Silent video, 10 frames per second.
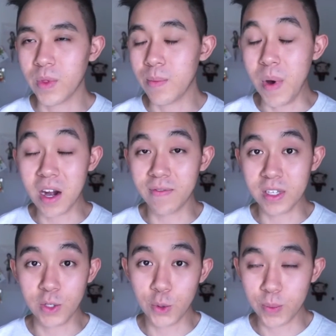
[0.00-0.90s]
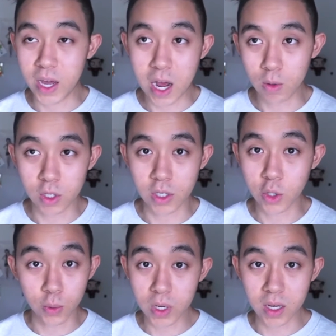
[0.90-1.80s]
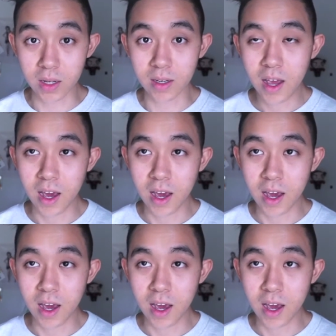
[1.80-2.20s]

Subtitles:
They might have assumed that I was just Korean